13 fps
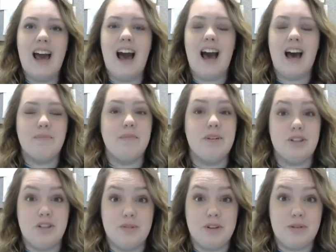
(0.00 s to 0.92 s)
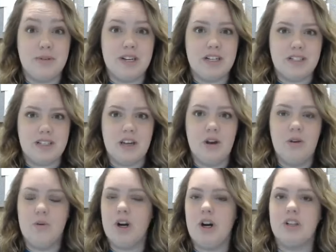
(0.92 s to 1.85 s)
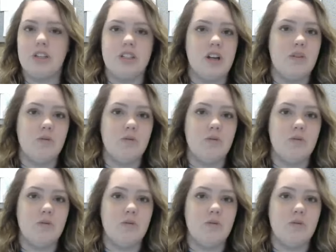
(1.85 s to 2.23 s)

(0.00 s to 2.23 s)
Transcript: but it's super duper easy regardless